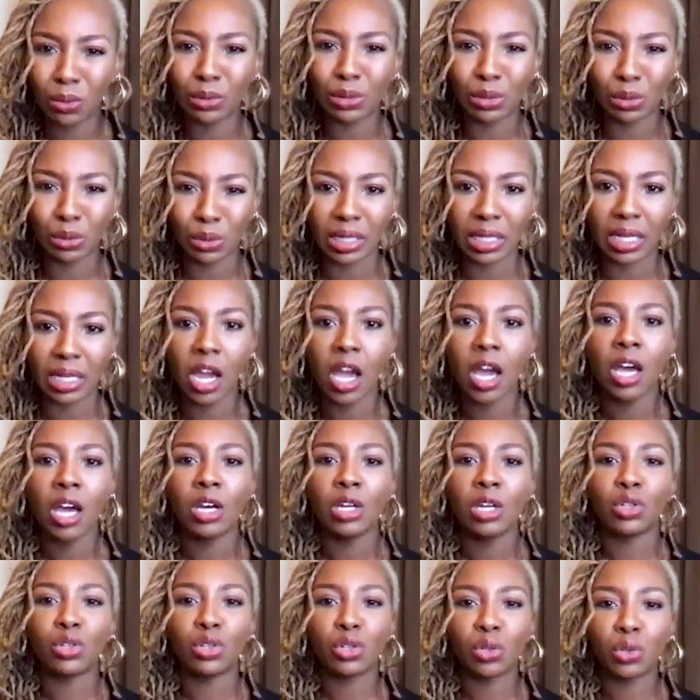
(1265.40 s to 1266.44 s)
duty
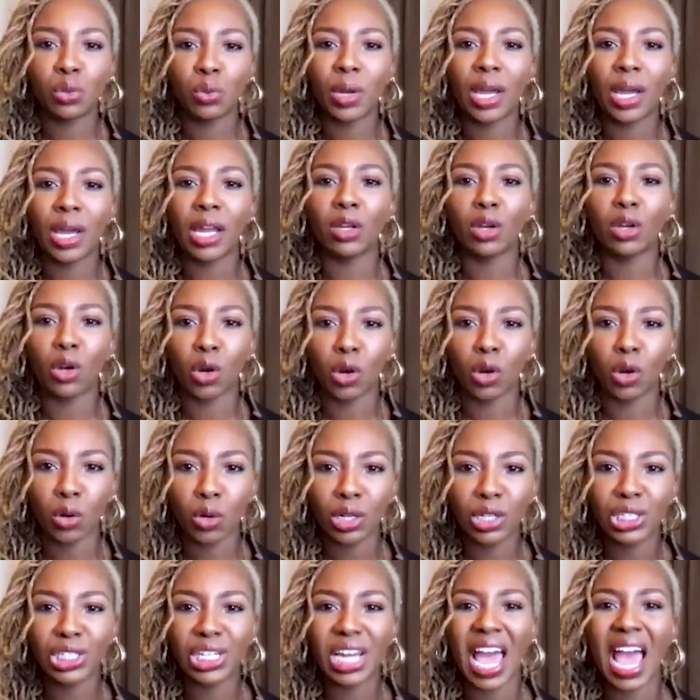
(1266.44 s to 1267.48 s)
to
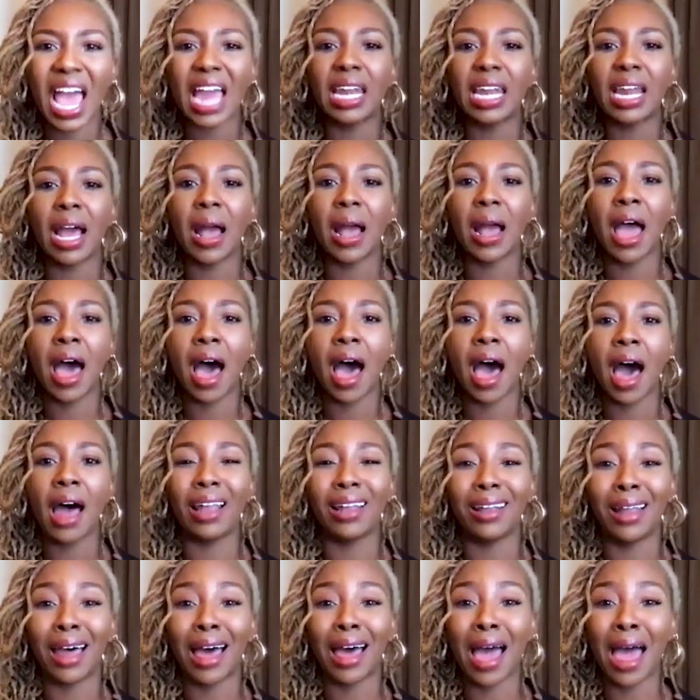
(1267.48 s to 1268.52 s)
encourage and
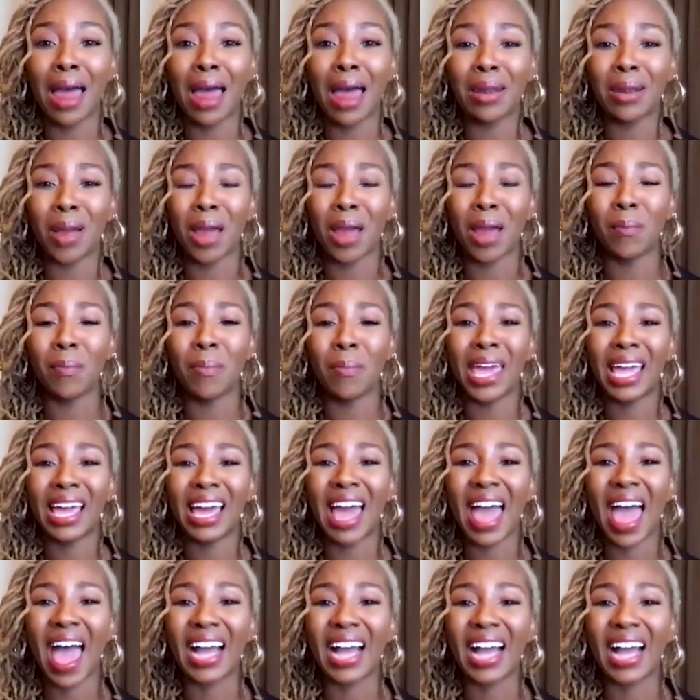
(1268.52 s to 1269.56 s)

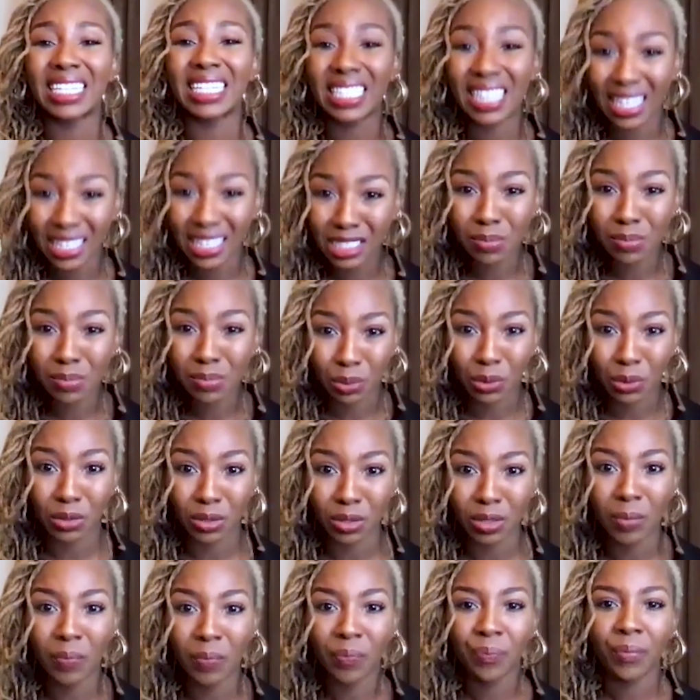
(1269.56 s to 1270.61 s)
make
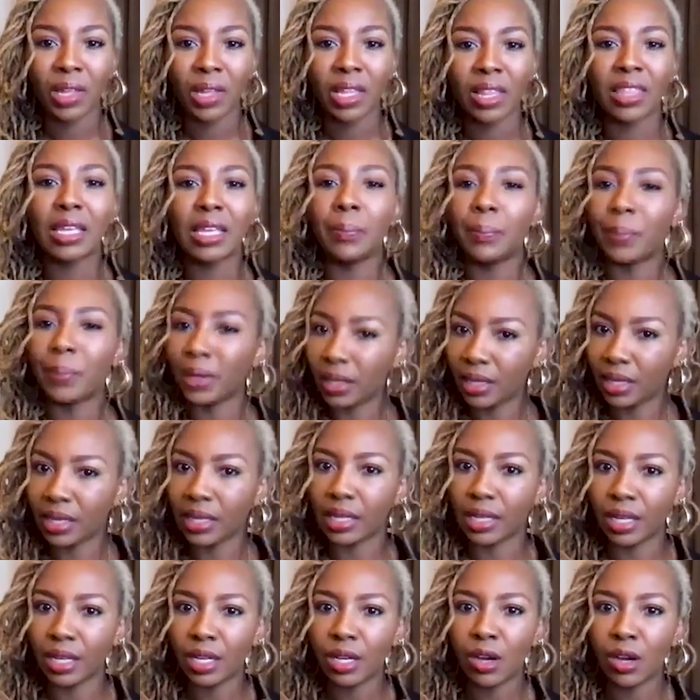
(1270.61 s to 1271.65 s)
accessible the
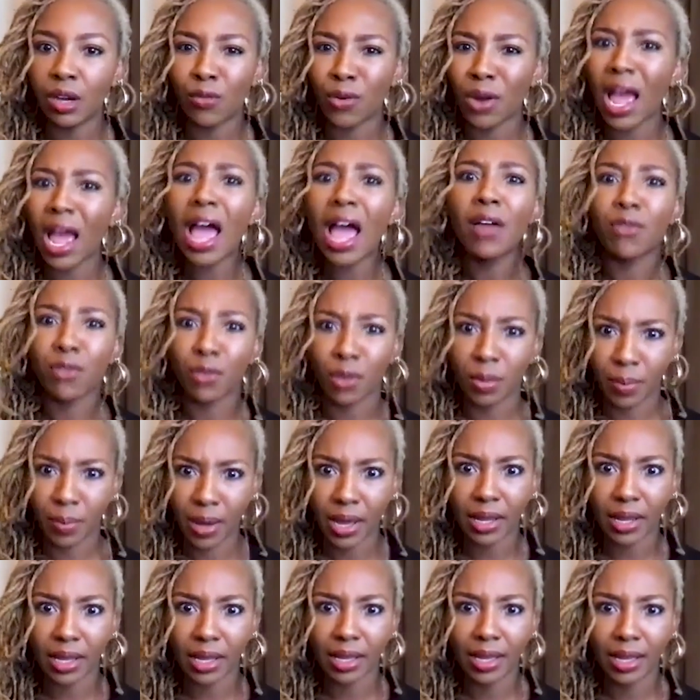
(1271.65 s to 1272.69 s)
ability for
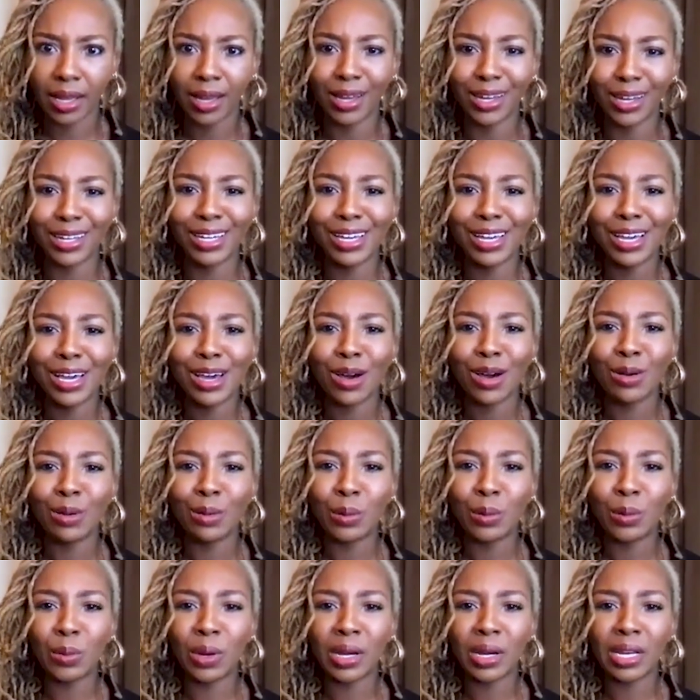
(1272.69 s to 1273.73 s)
everybody
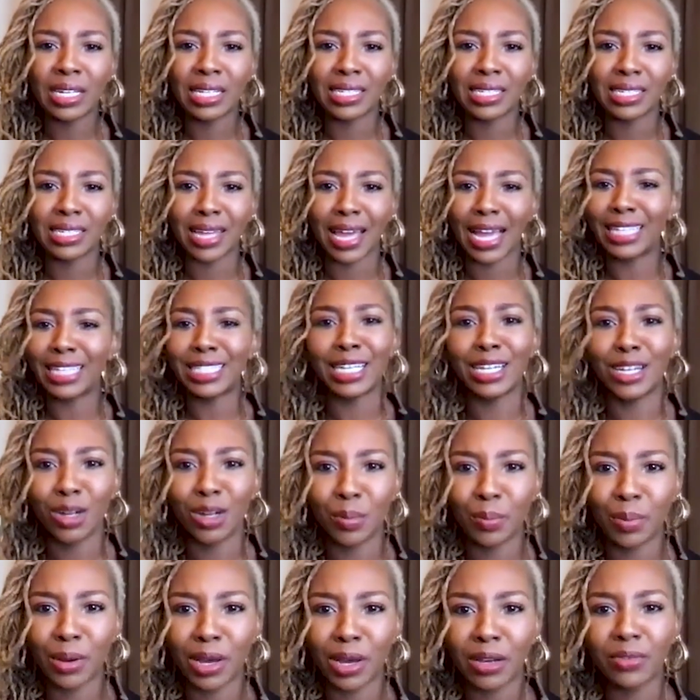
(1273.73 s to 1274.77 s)
who is 18
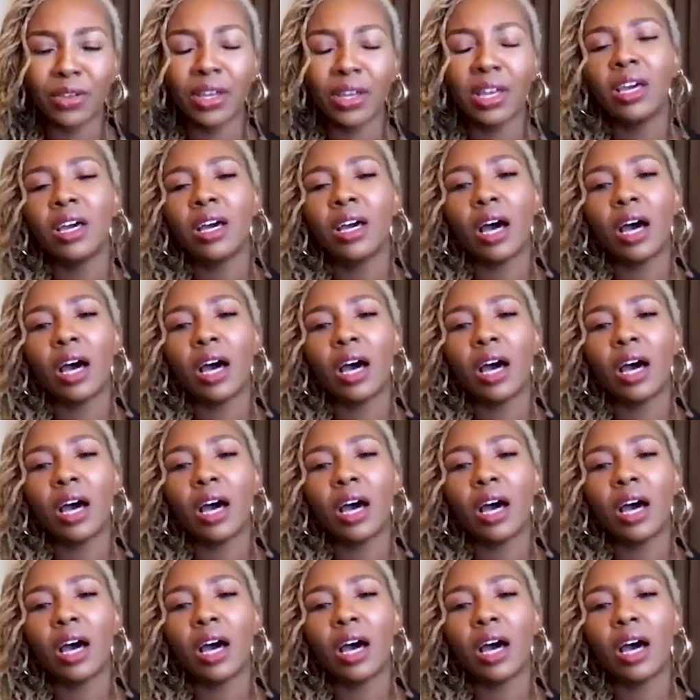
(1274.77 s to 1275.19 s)
and above